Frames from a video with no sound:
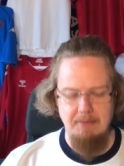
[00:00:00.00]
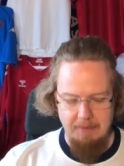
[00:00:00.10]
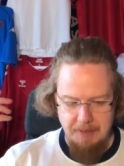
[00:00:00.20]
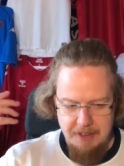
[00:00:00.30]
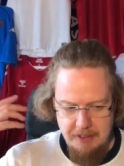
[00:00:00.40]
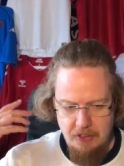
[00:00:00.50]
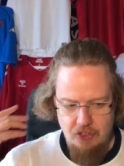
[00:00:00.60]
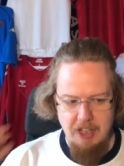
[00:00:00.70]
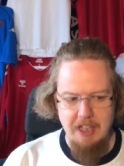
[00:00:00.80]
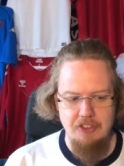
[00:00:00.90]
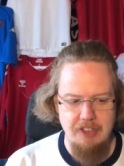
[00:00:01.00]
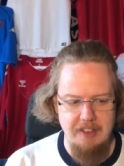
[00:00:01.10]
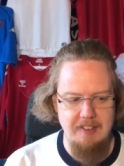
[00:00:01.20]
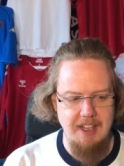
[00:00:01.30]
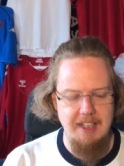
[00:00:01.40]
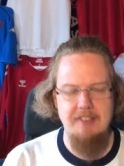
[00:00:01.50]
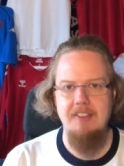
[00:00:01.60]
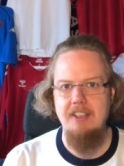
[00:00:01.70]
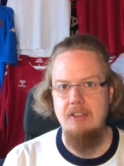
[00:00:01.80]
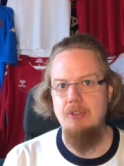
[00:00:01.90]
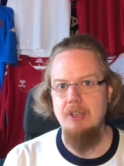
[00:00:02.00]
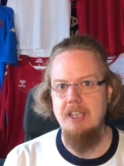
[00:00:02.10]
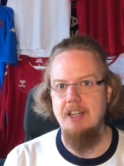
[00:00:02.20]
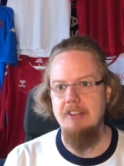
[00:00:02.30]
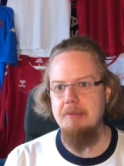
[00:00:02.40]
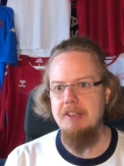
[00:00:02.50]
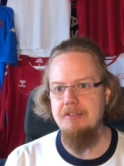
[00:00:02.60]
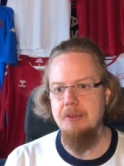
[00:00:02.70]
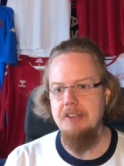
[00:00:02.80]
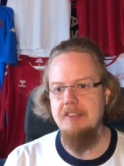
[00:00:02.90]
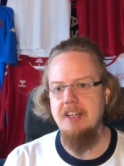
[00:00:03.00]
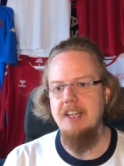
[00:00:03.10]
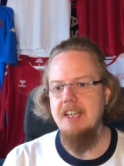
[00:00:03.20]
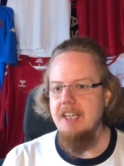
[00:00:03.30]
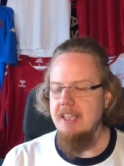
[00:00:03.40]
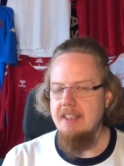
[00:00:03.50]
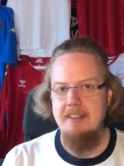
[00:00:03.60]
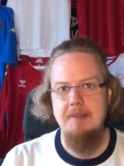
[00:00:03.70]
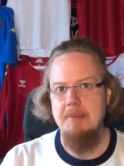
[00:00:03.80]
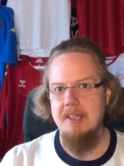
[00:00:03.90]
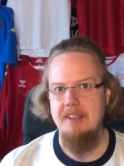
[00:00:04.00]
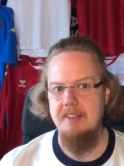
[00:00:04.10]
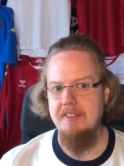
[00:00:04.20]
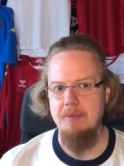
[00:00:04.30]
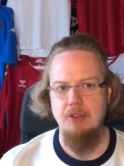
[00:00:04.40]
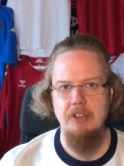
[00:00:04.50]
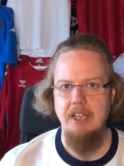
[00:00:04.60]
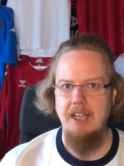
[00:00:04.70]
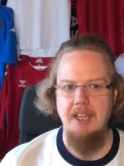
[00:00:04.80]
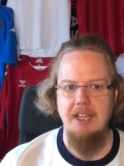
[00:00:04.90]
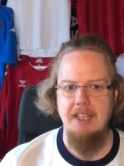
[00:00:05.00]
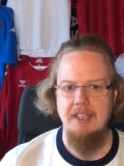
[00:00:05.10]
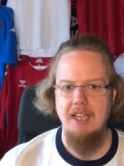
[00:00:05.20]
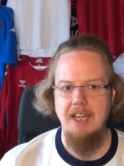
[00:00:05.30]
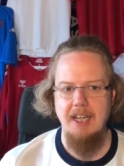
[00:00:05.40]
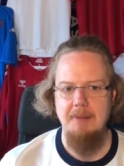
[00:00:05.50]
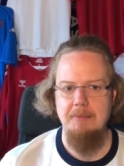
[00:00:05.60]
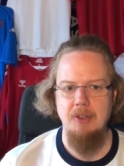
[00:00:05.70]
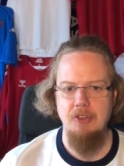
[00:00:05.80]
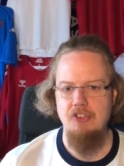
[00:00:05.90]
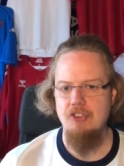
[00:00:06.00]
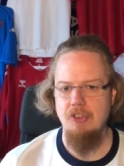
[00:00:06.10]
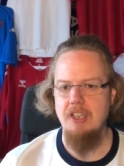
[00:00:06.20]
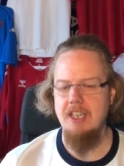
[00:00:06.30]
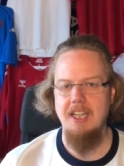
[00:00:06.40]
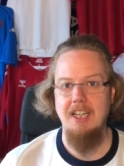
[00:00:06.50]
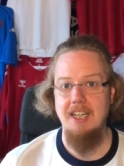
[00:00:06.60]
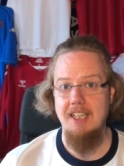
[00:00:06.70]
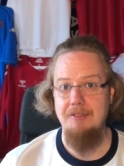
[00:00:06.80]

with this challenge, he takes into account with the foot that high that he might hit someone, and I'm not sure uh,